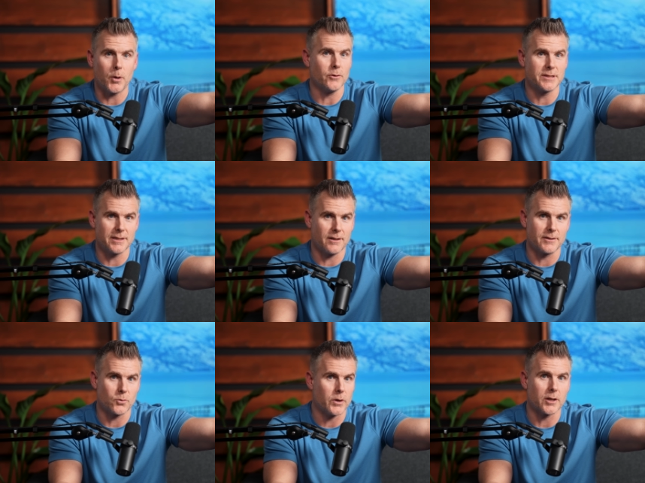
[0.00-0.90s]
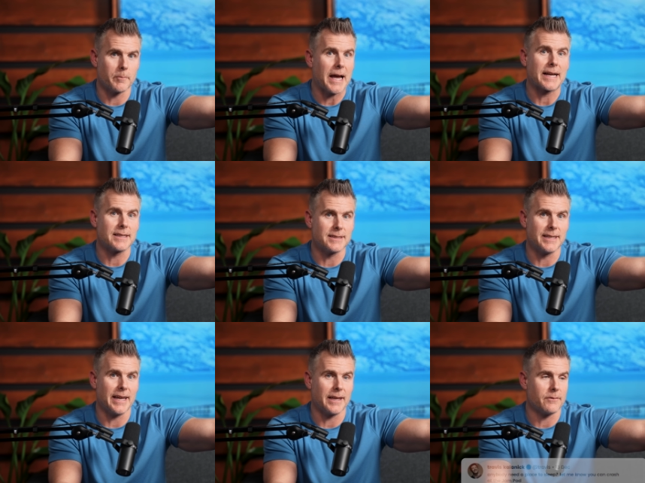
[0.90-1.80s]
posted on Twitter back in the
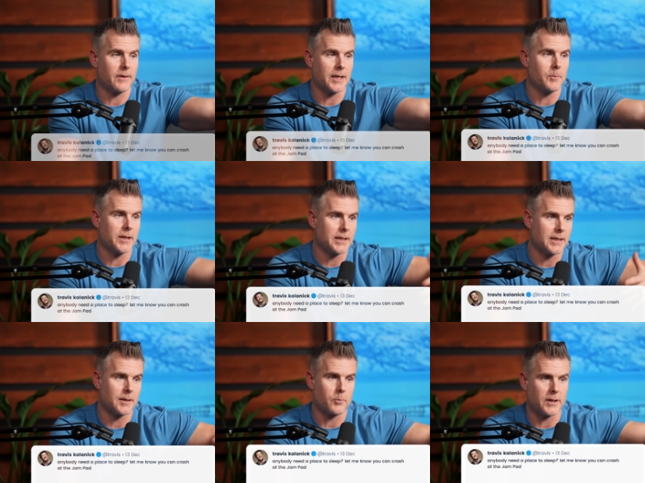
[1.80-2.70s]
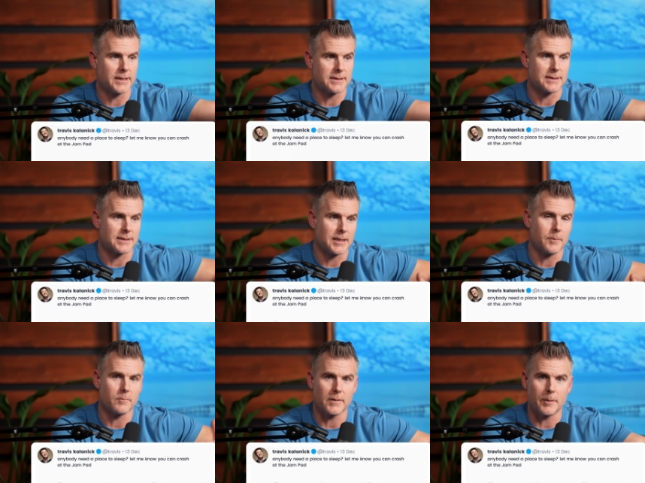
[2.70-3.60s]
day if anybody needed a place to sleep,
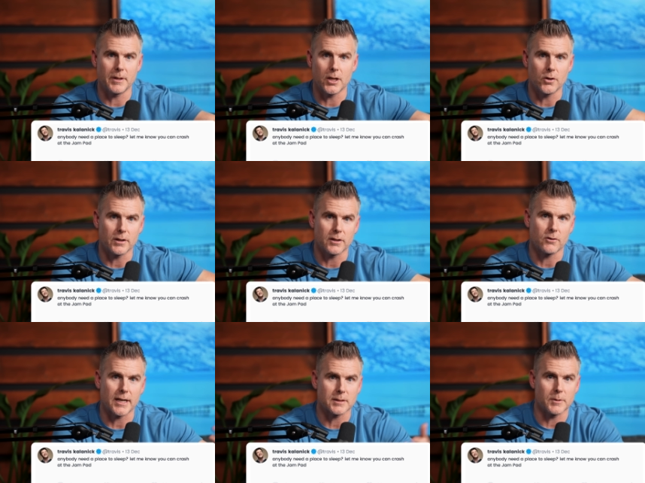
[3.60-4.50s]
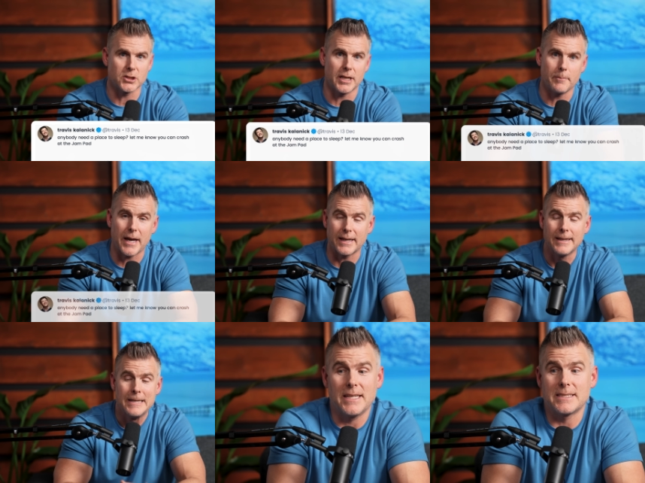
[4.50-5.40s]
let me know. You can crash on my jam pad.
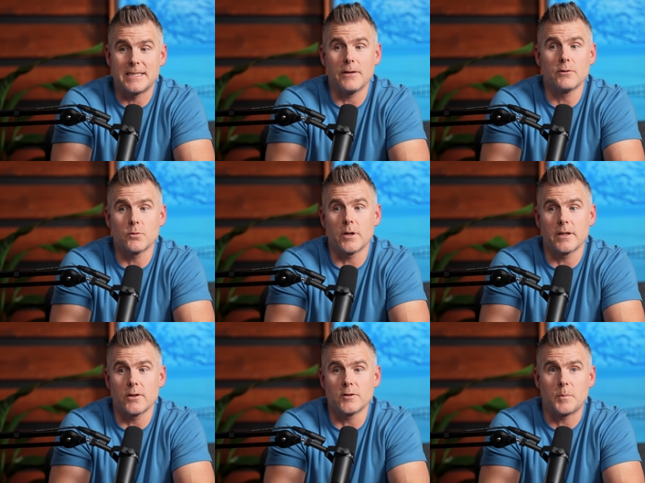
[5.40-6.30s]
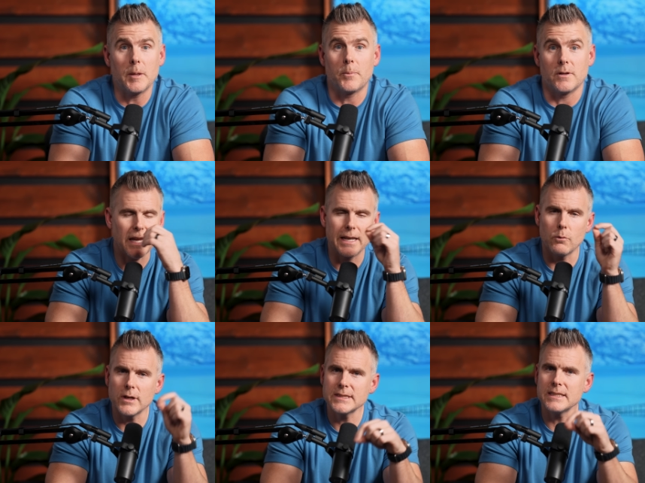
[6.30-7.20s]
And Steve was one of those people. And it
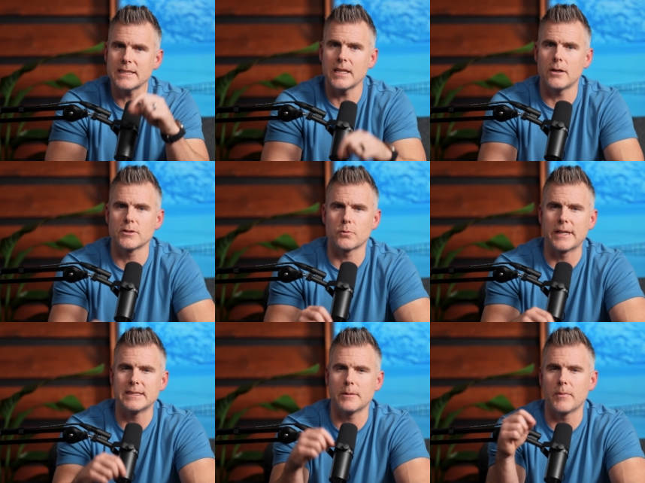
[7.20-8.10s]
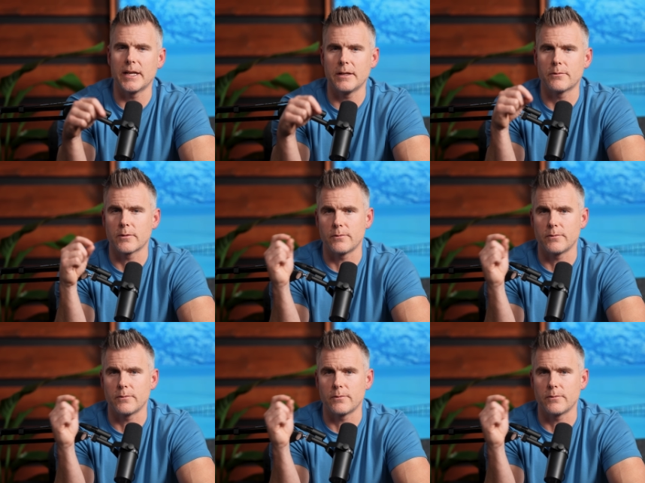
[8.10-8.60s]
wasn't until I was raising money for